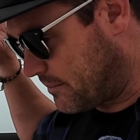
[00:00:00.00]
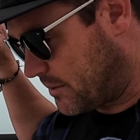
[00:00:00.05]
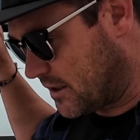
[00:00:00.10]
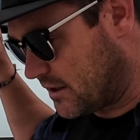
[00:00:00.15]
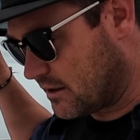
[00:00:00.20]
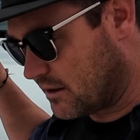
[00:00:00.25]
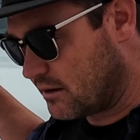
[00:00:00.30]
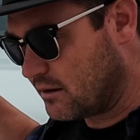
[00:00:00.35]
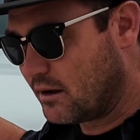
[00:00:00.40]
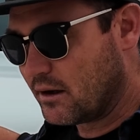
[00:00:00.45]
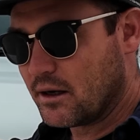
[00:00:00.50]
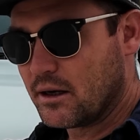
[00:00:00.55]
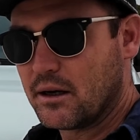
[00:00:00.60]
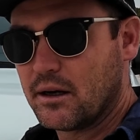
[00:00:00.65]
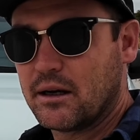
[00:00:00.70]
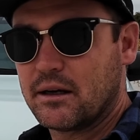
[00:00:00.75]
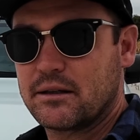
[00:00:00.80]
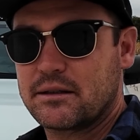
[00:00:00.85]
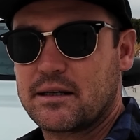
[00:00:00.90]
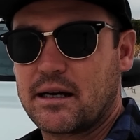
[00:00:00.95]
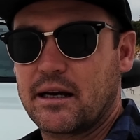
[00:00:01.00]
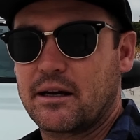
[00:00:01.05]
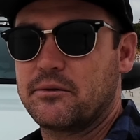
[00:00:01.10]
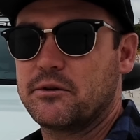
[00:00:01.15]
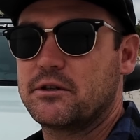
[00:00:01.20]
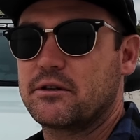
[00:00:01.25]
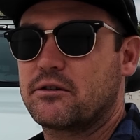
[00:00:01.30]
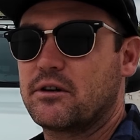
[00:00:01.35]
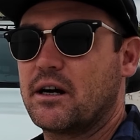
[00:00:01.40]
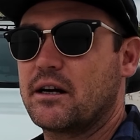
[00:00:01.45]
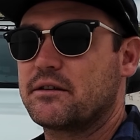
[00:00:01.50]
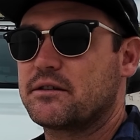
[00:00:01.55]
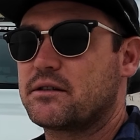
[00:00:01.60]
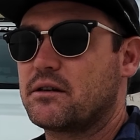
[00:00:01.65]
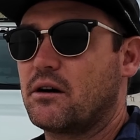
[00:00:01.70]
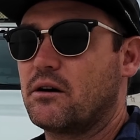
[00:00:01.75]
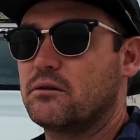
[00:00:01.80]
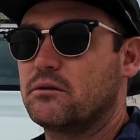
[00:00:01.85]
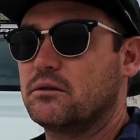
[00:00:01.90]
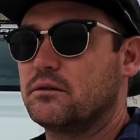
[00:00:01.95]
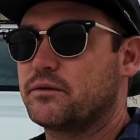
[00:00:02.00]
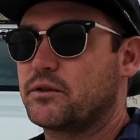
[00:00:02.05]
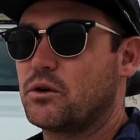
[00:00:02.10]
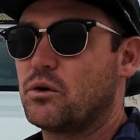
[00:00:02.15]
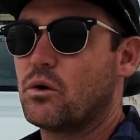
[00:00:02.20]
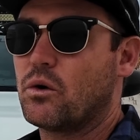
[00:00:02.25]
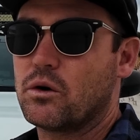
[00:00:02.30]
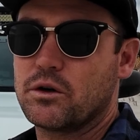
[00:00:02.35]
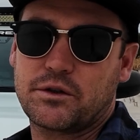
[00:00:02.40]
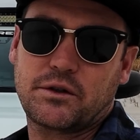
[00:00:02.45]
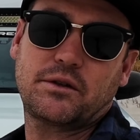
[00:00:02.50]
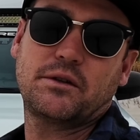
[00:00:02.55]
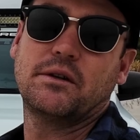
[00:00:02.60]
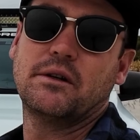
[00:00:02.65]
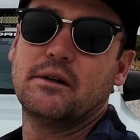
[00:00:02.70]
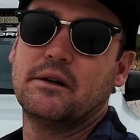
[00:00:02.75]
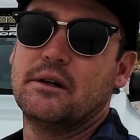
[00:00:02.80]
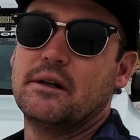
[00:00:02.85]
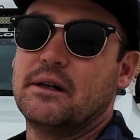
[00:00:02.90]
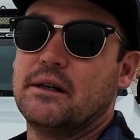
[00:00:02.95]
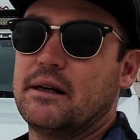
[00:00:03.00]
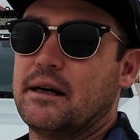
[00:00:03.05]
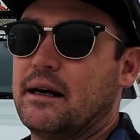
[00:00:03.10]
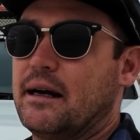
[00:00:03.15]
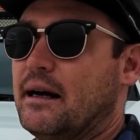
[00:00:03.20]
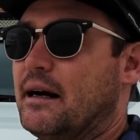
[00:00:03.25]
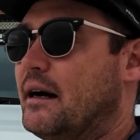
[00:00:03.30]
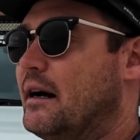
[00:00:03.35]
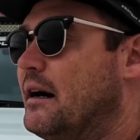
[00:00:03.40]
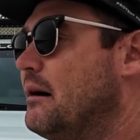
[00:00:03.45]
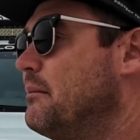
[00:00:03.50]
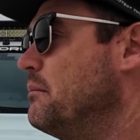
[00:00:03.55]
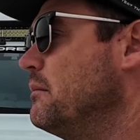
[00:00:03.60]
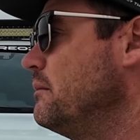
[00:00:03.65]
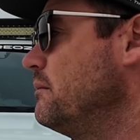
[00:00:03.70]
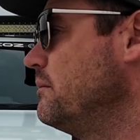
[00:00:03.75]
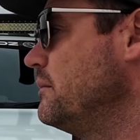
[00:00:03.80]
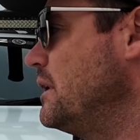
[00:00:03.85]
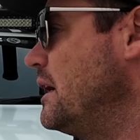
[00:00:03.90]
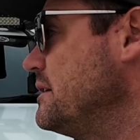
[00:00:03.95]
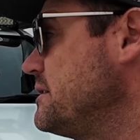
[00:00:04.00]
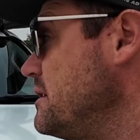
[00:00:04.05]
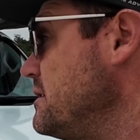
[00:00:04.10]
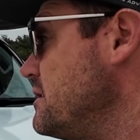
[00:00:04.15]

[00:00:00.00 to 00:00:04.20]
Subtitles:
opinion. Take it with a grain of salt, of course, as